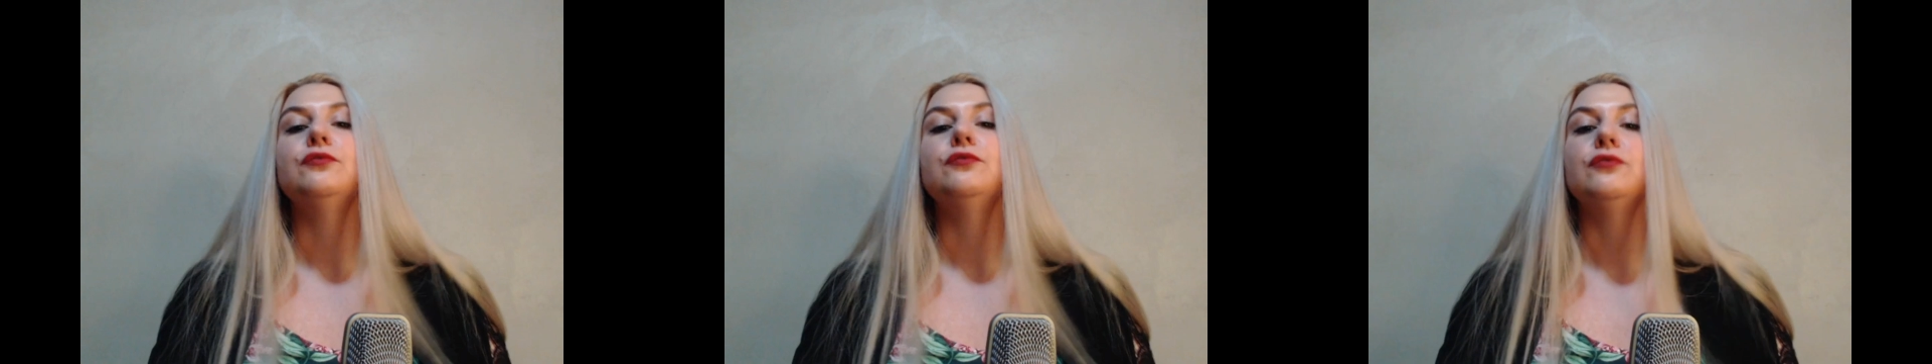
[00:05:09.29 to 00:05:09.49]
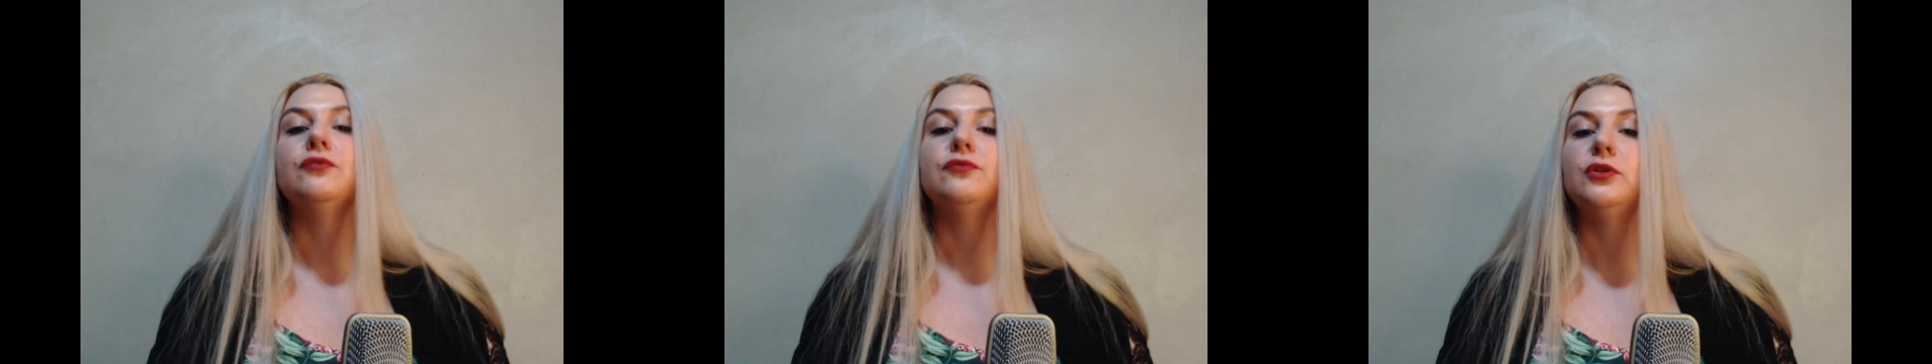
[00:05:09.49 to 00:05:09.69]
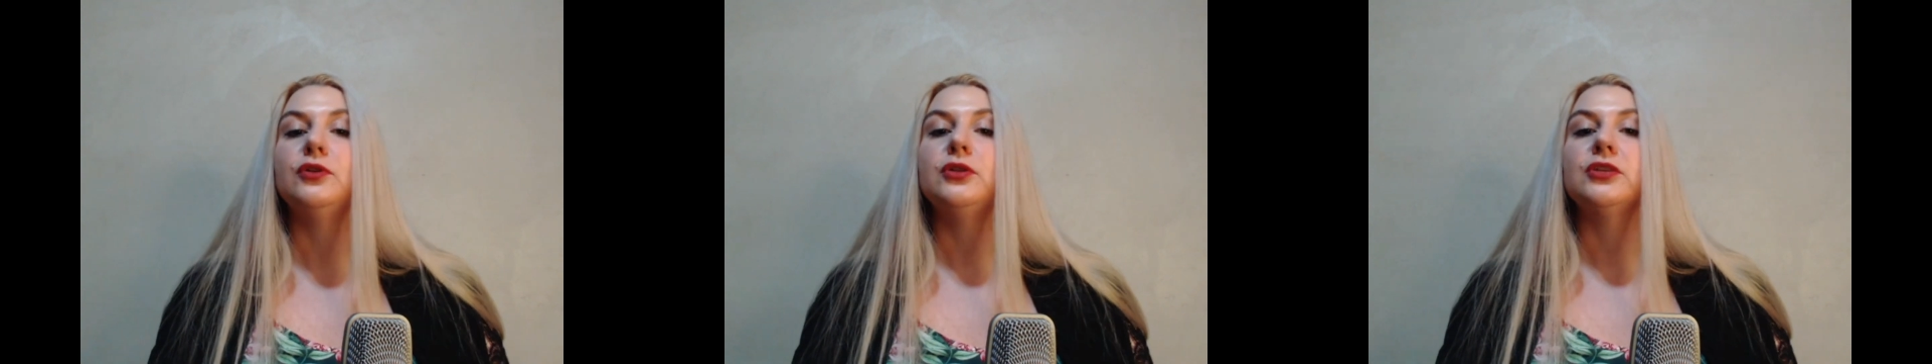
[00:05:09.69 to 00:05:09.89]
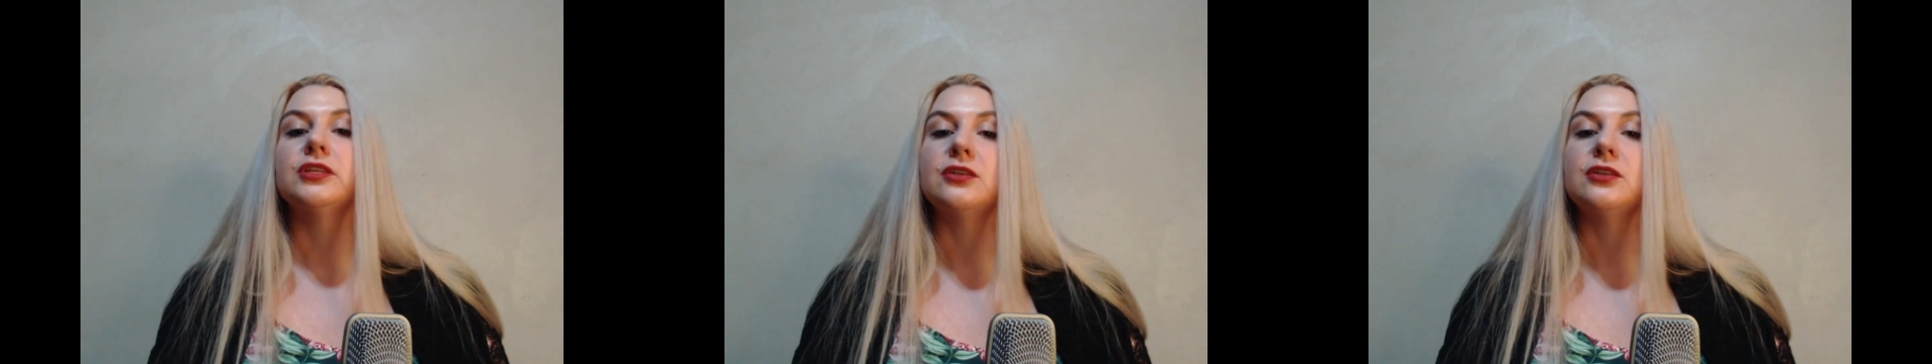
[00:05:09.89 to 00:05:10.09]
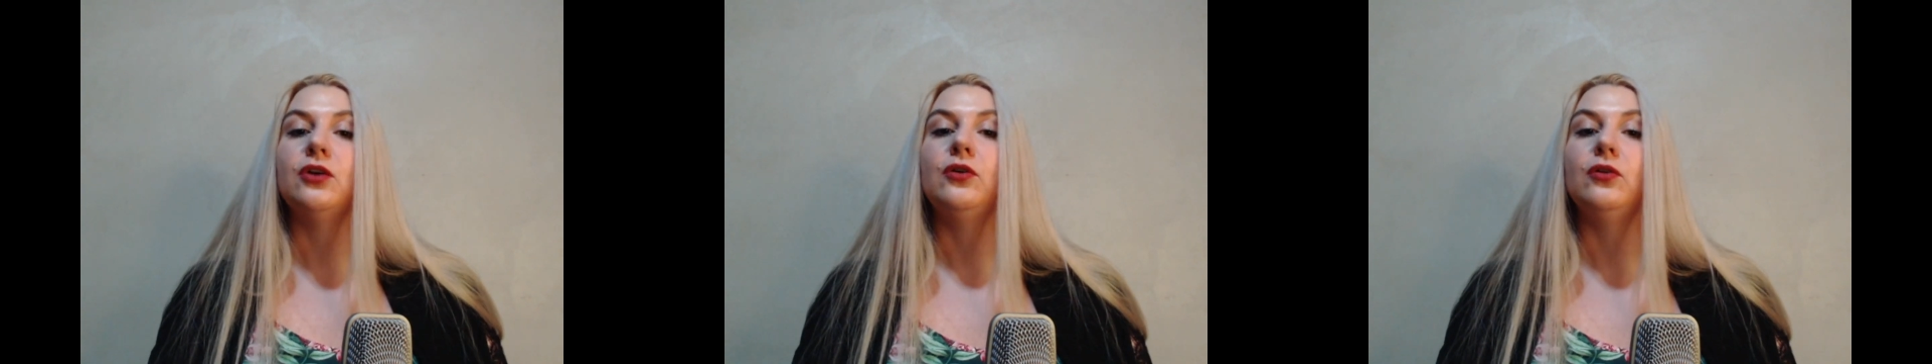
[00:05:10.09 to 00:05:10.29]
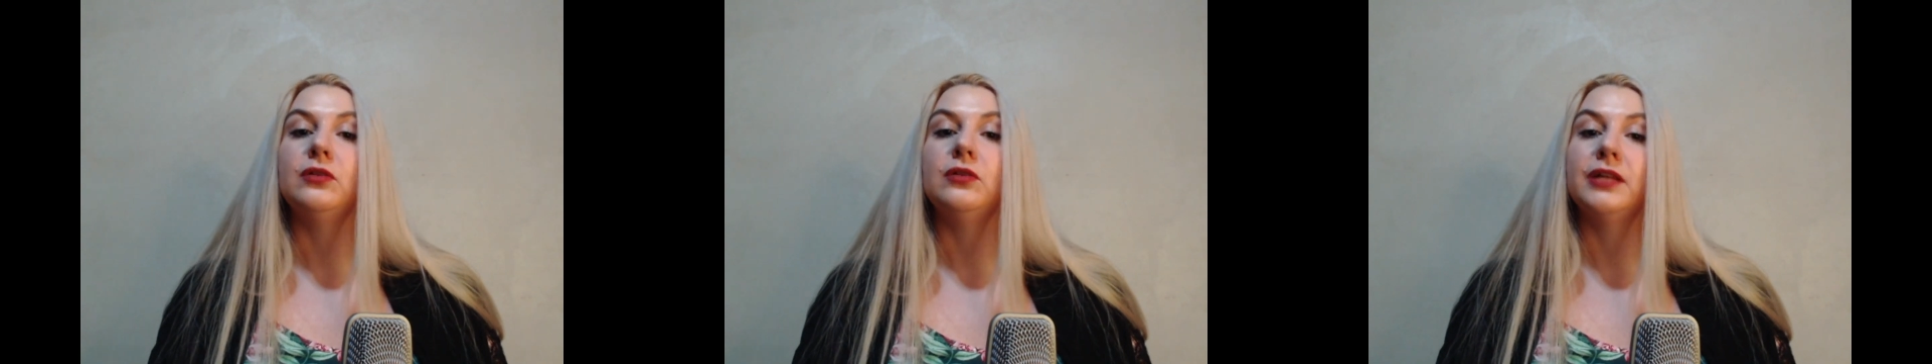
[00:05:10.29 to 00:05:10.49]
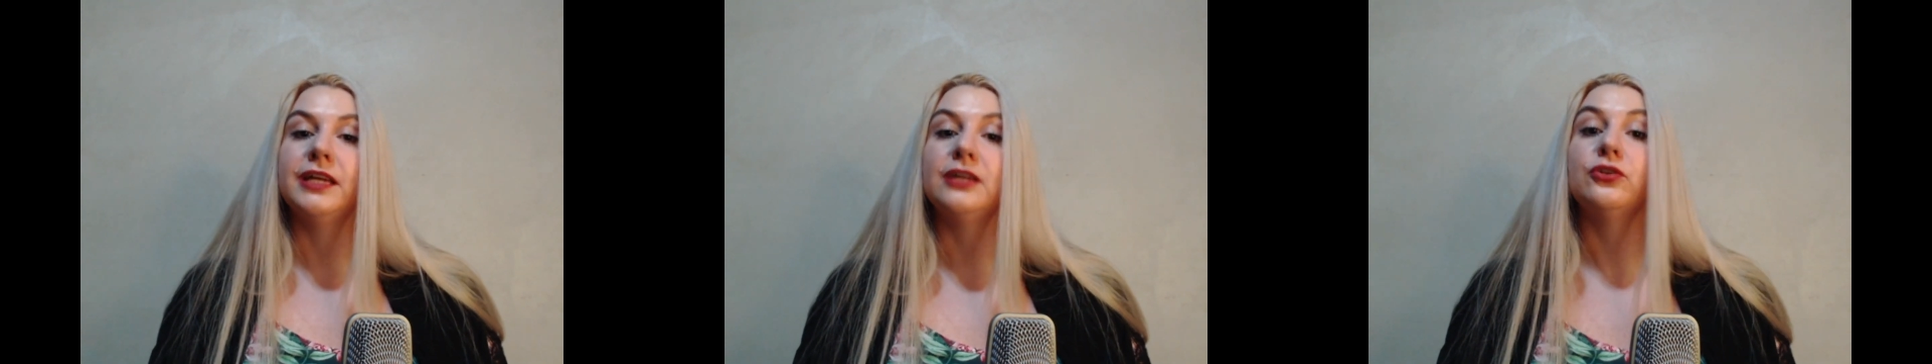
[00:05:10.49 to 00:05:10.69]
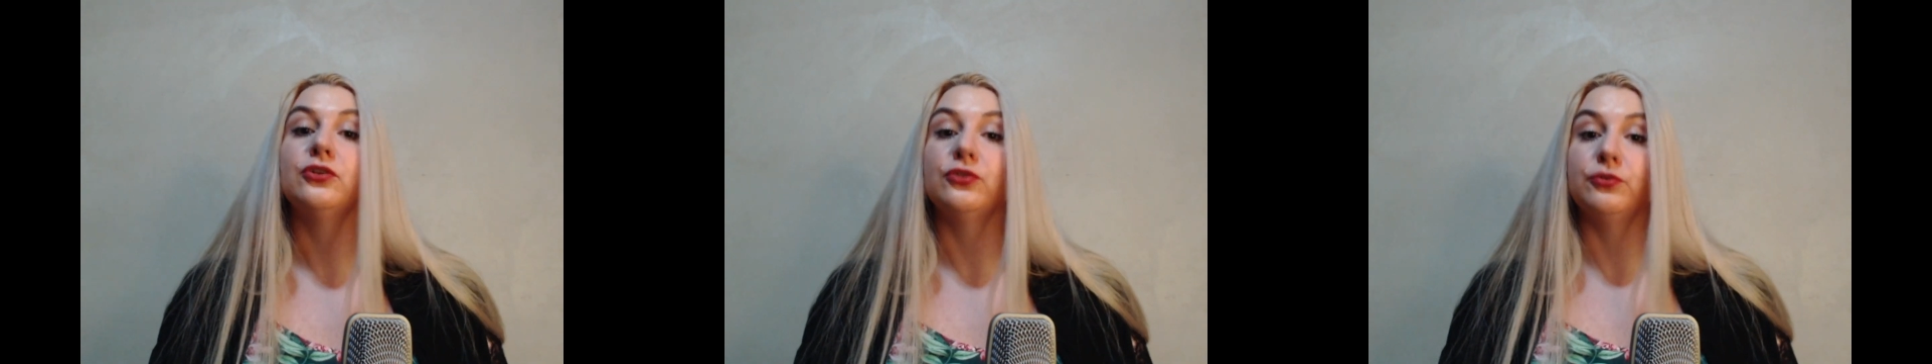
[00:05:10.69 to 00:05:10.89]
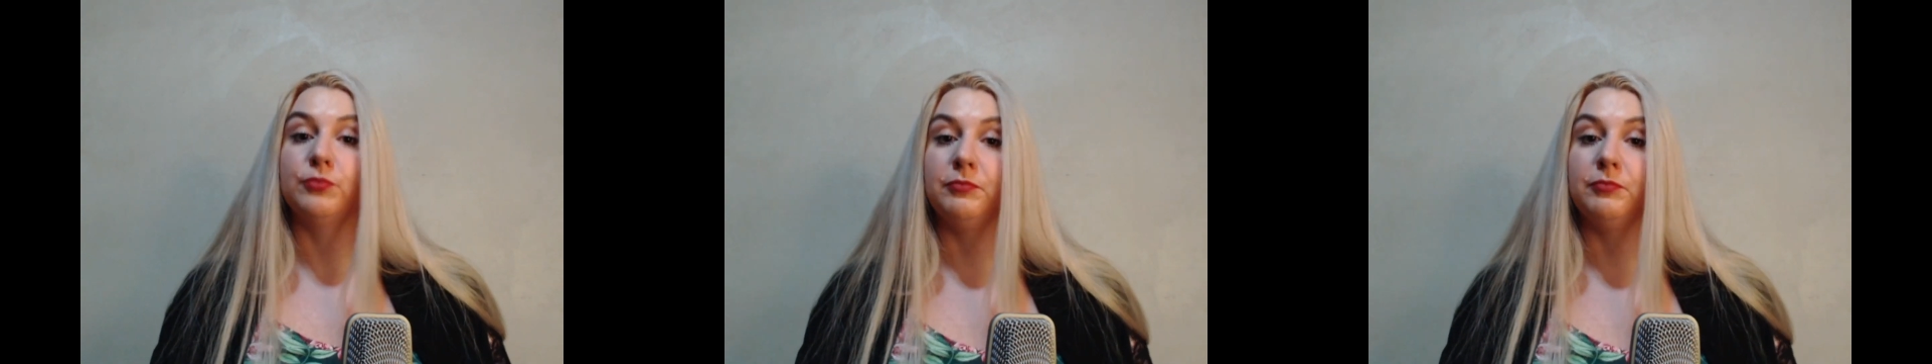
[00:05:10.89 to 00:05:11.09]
fulfill this whole in-group